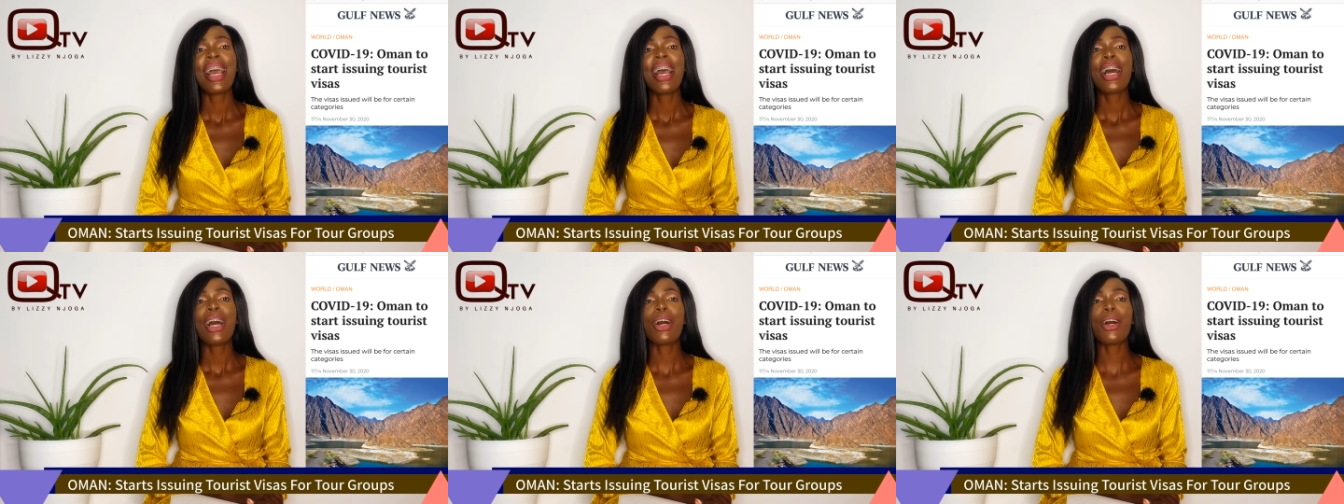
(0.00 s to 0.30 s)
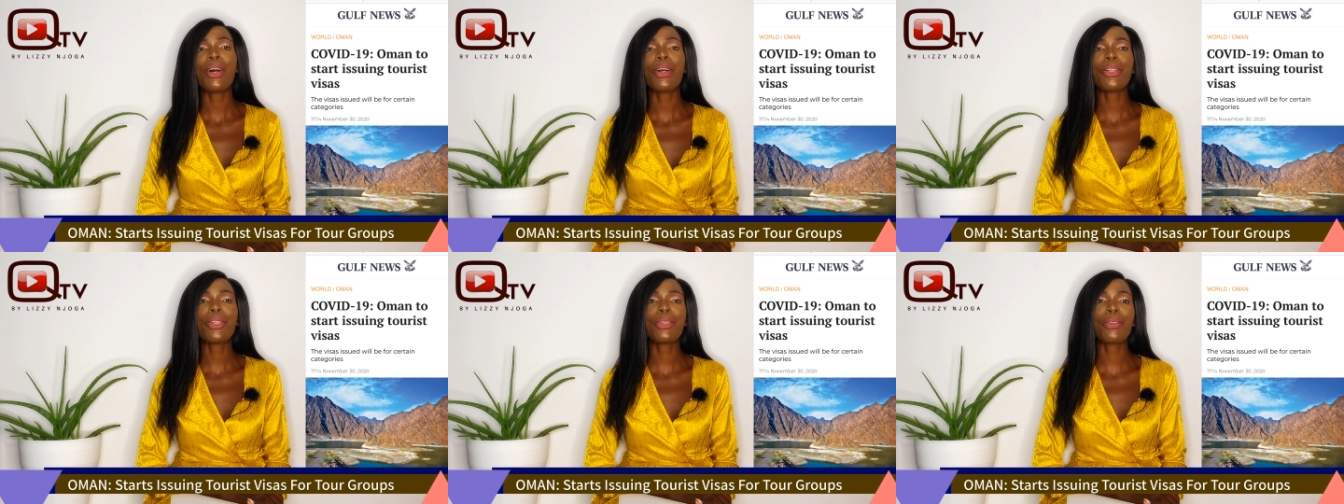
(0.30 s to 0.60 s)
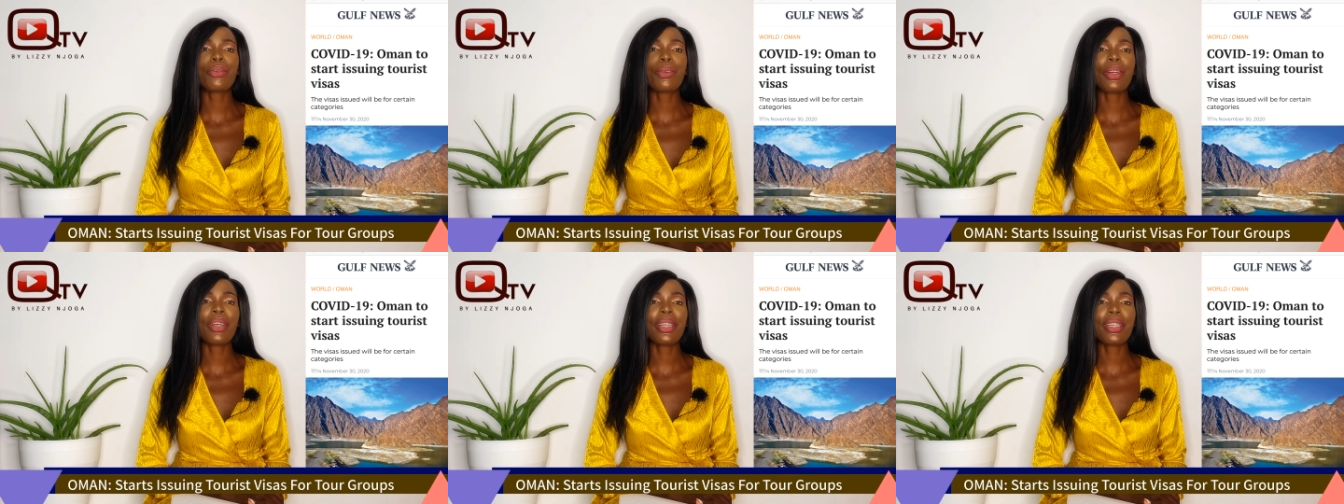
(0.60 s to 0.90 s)
All
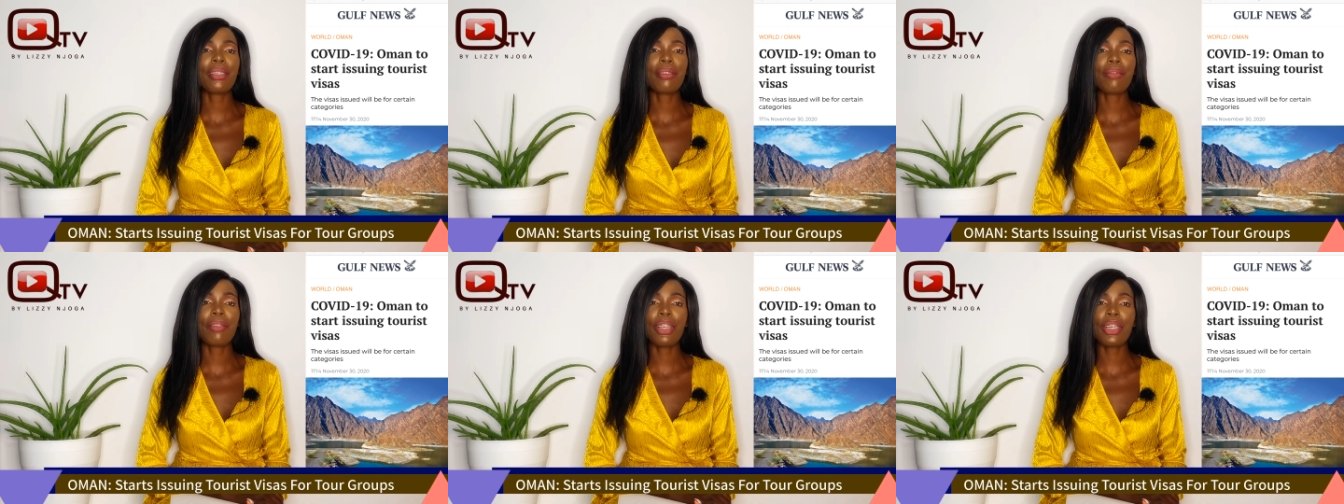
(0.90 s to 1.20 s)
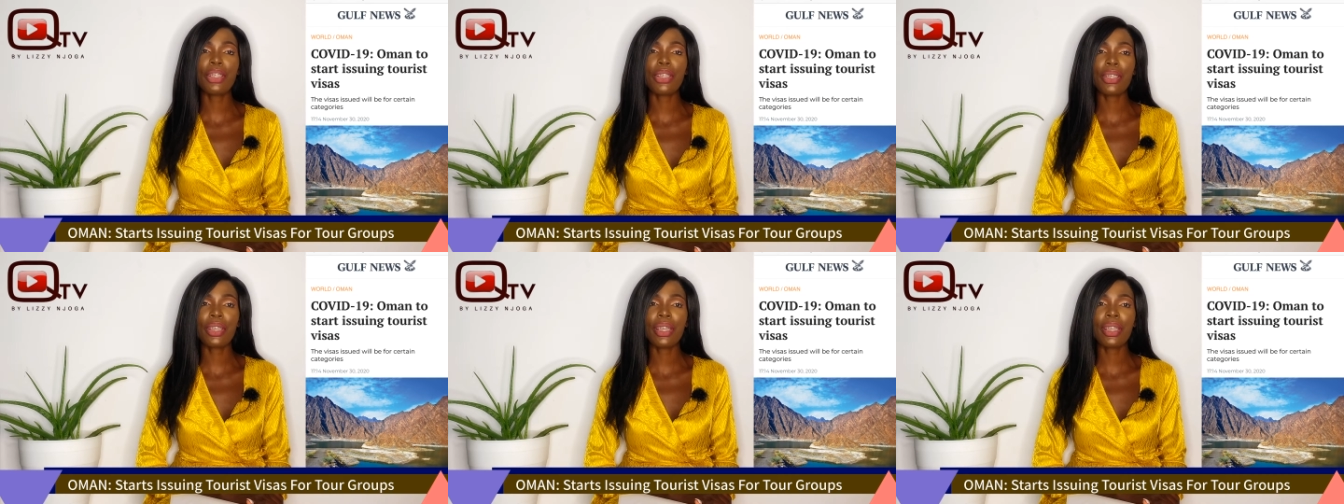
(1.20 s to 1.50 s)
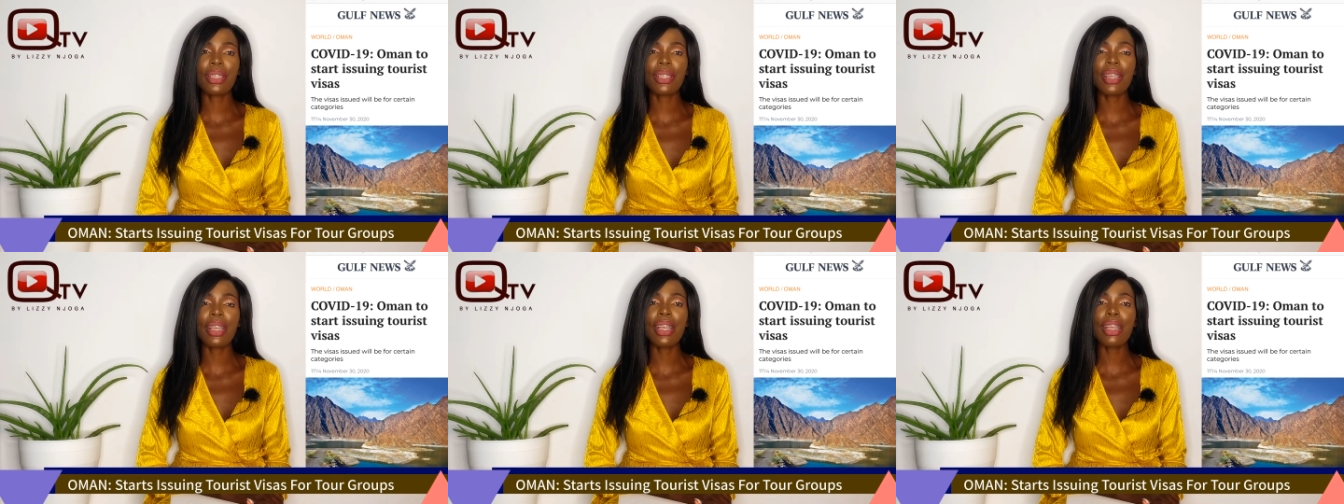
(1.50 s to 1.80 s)
tourist
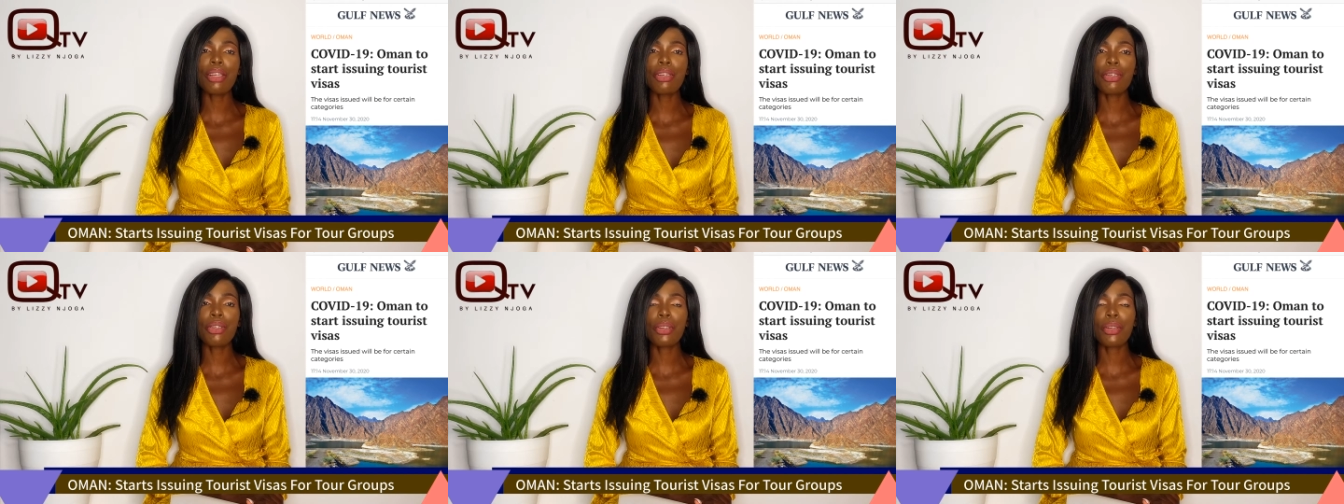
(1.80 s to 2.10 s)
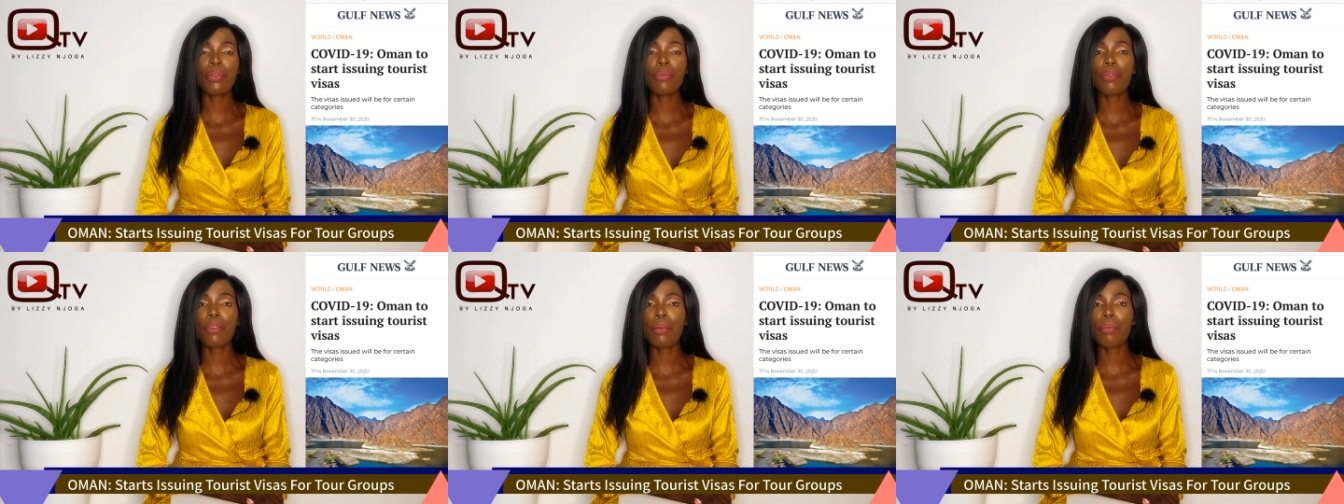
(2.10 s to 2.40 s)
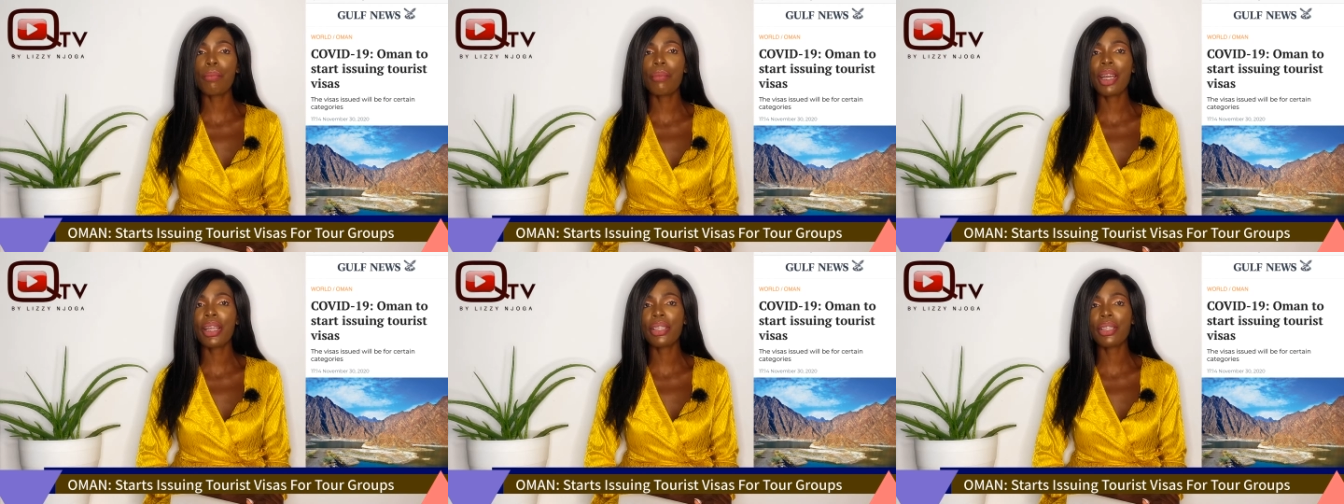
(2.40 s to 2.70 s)
visas issued from
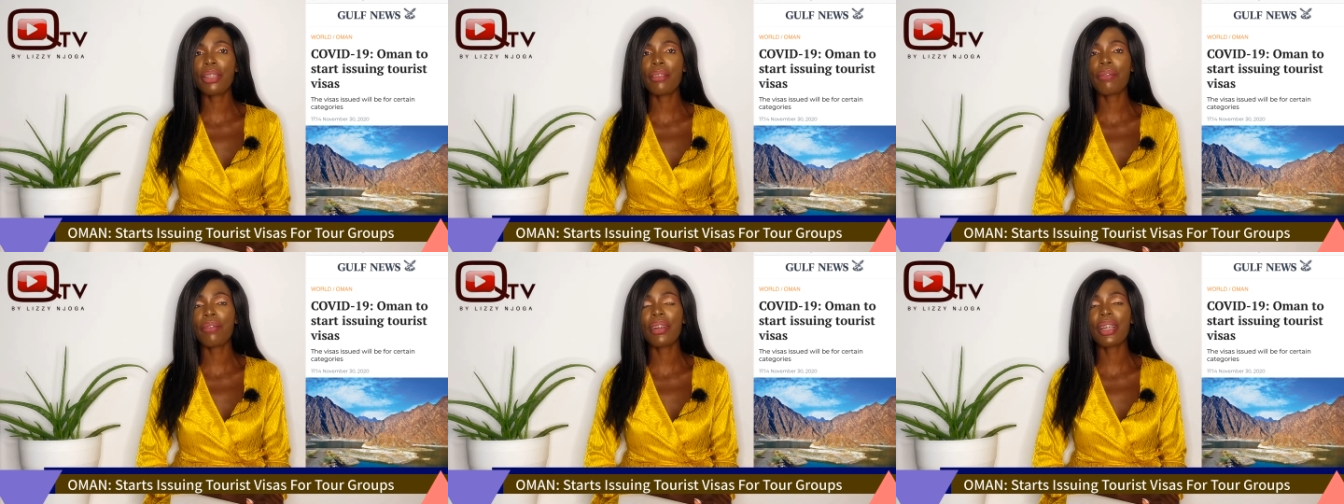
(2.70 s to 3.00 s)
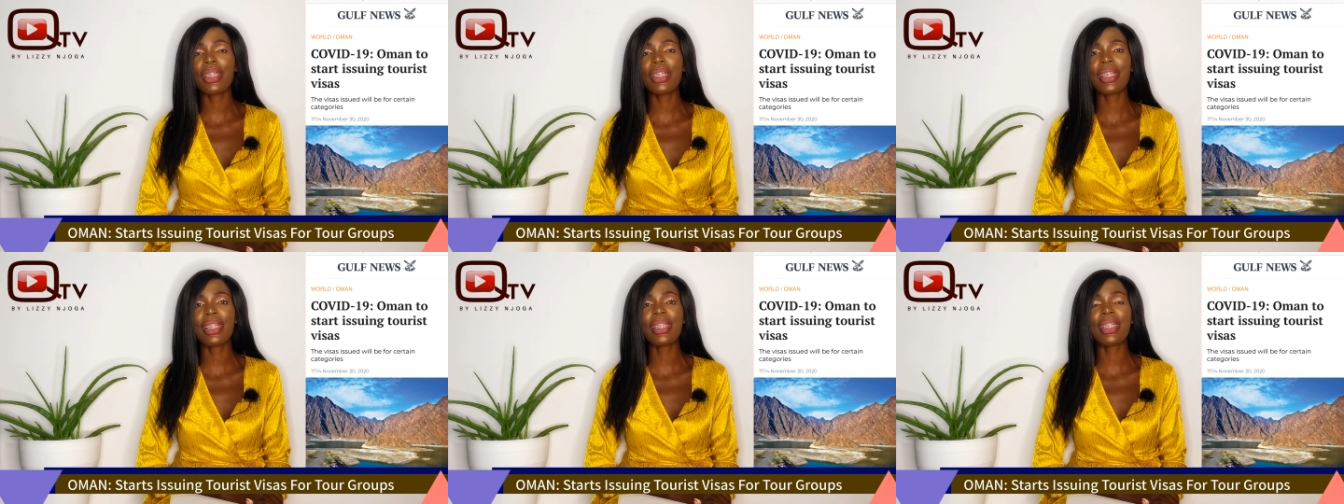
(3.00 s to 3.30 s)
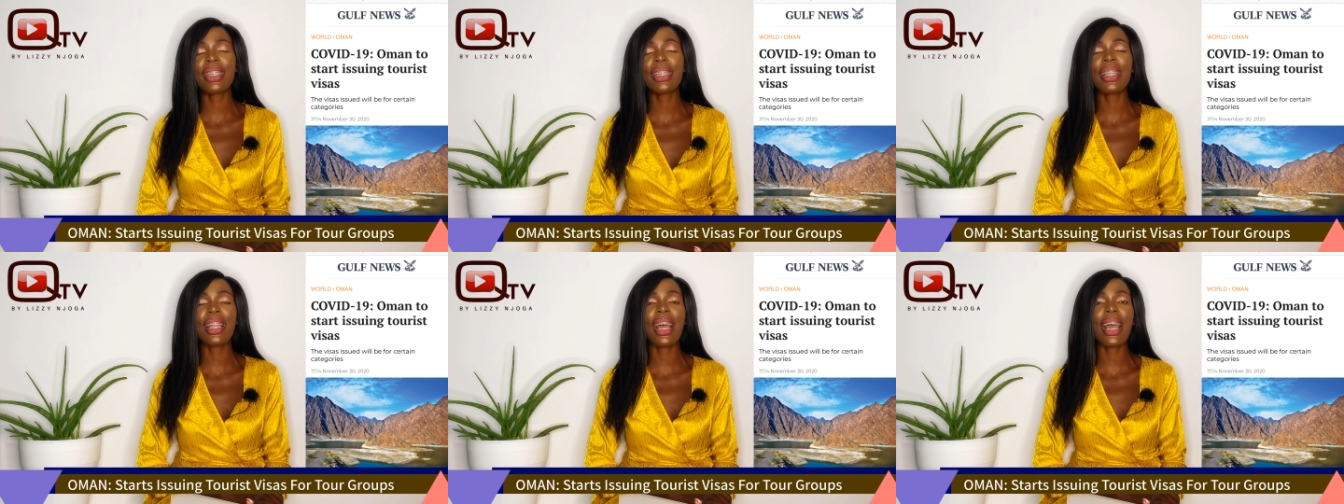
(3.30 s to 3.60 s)
March the 1st
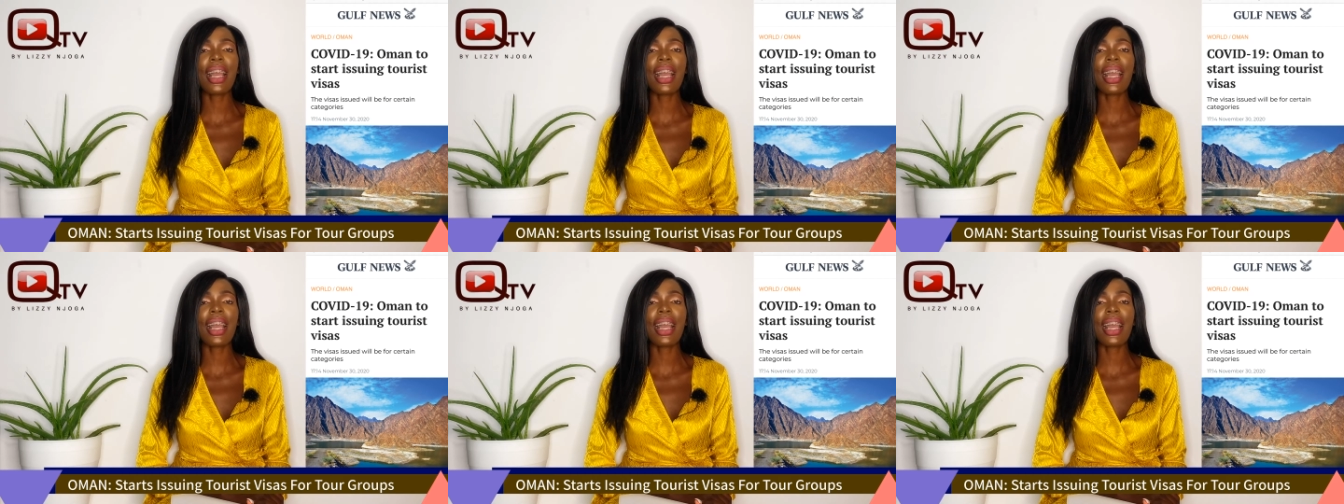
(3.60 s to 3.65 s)
until